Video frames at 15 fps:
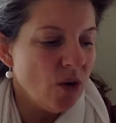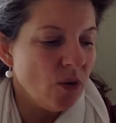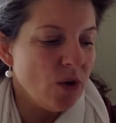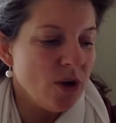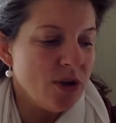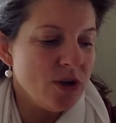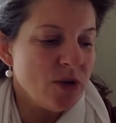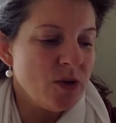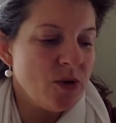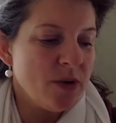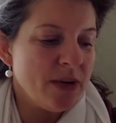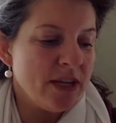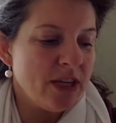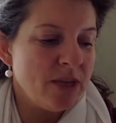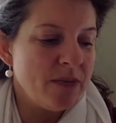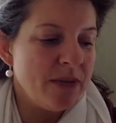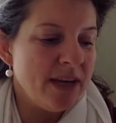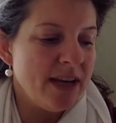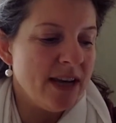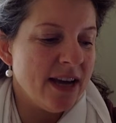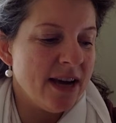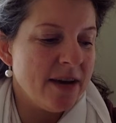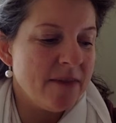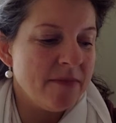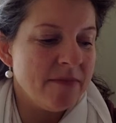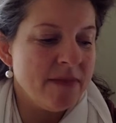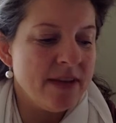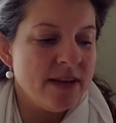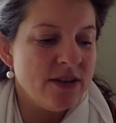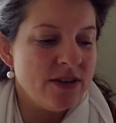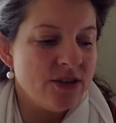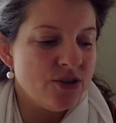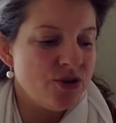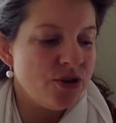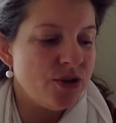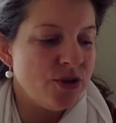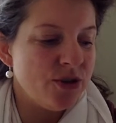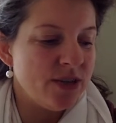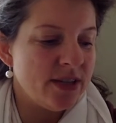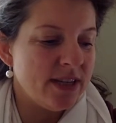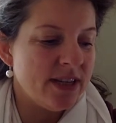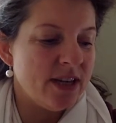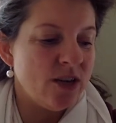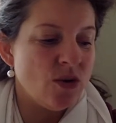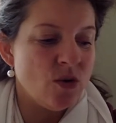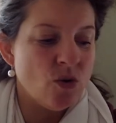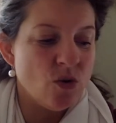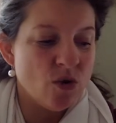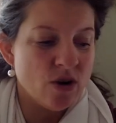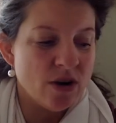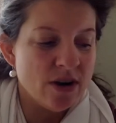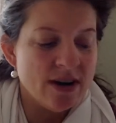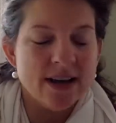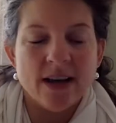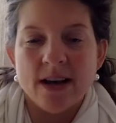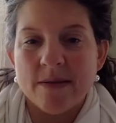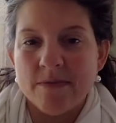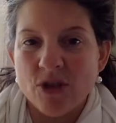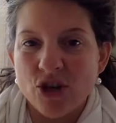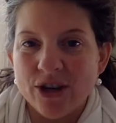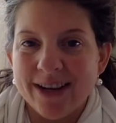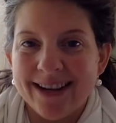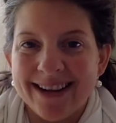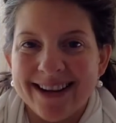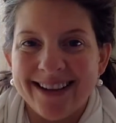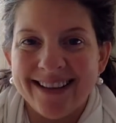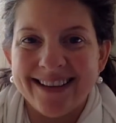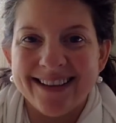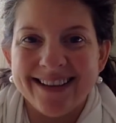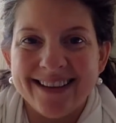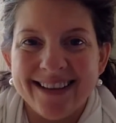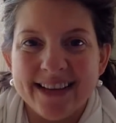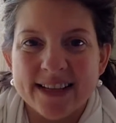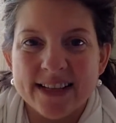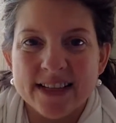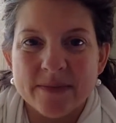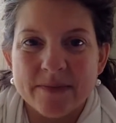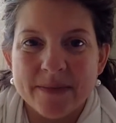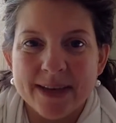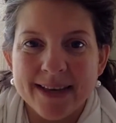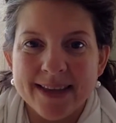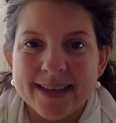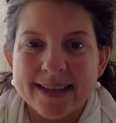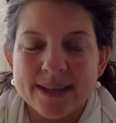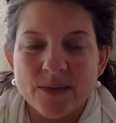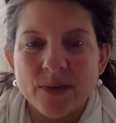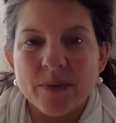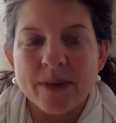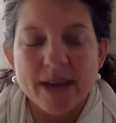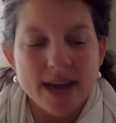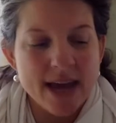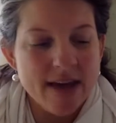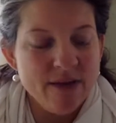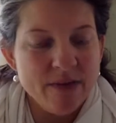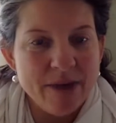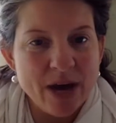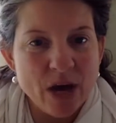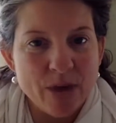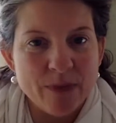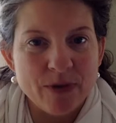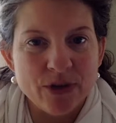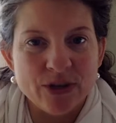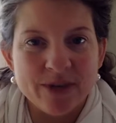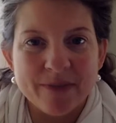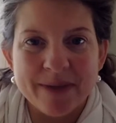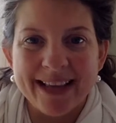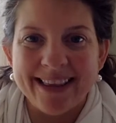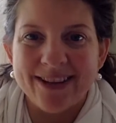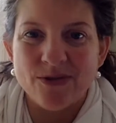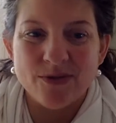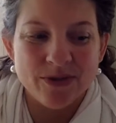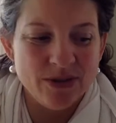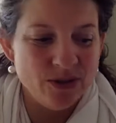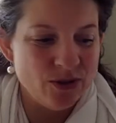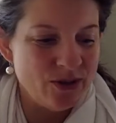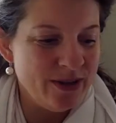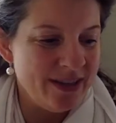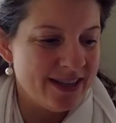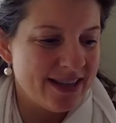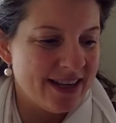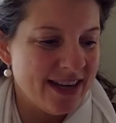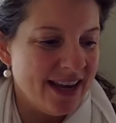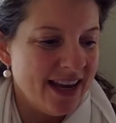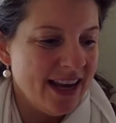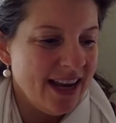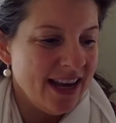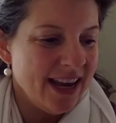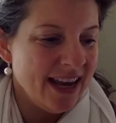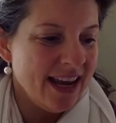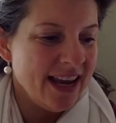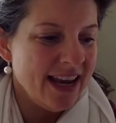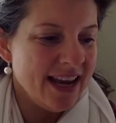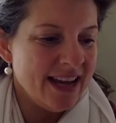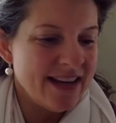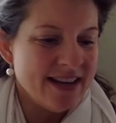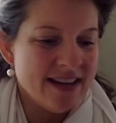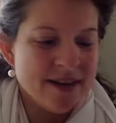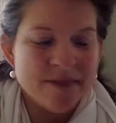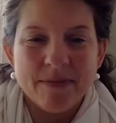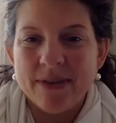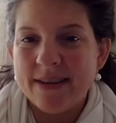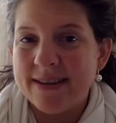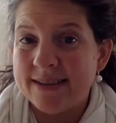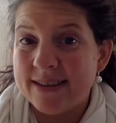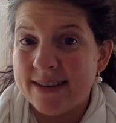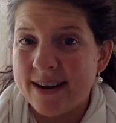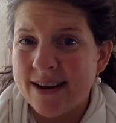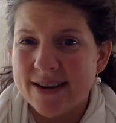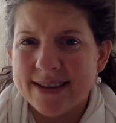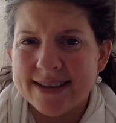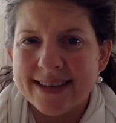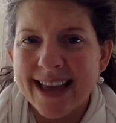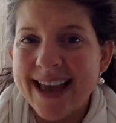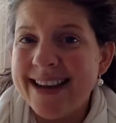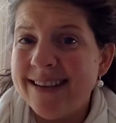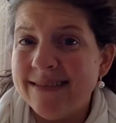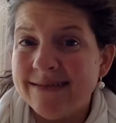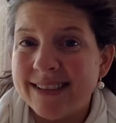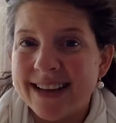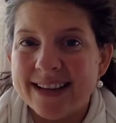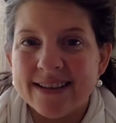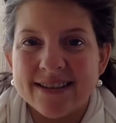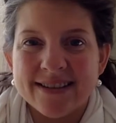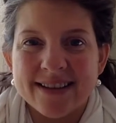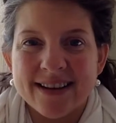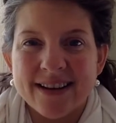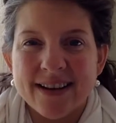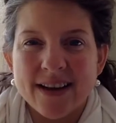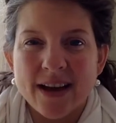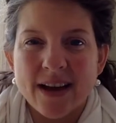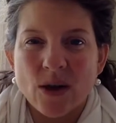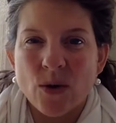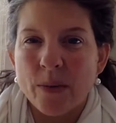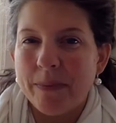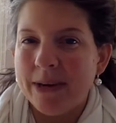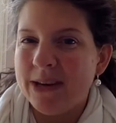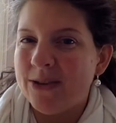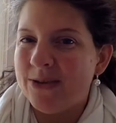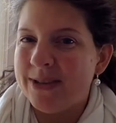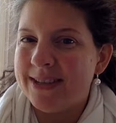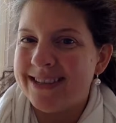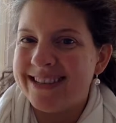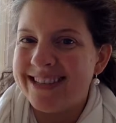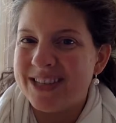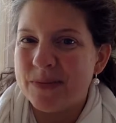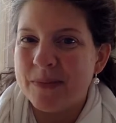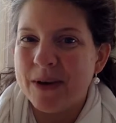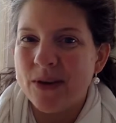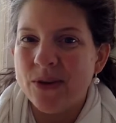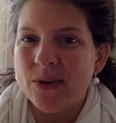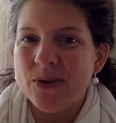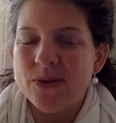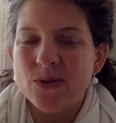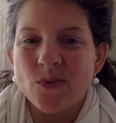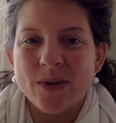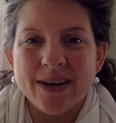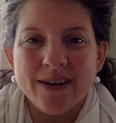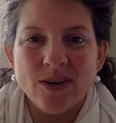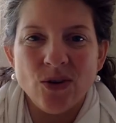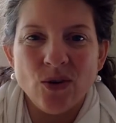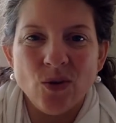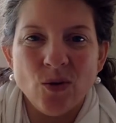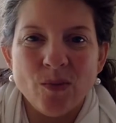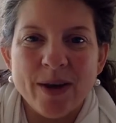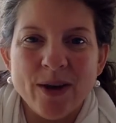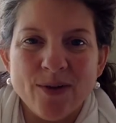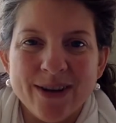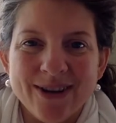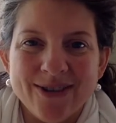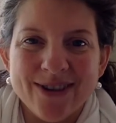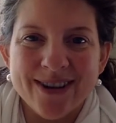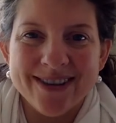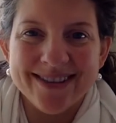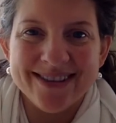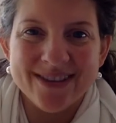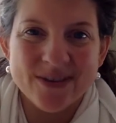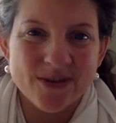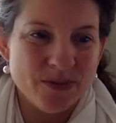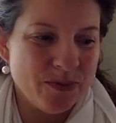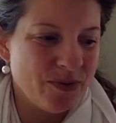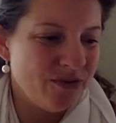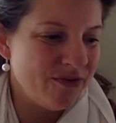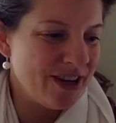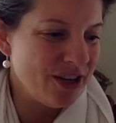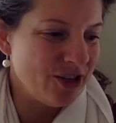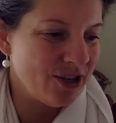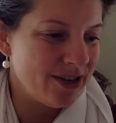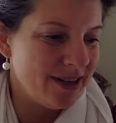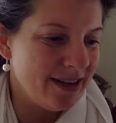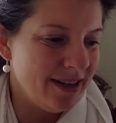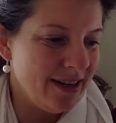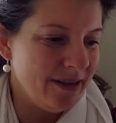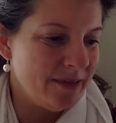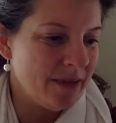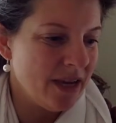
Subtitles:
We're also going to be introducing or looking analytically at some myths that we might have about emergent bilingual students and things that are said and equipping you to dispel those when you might run across those professionally.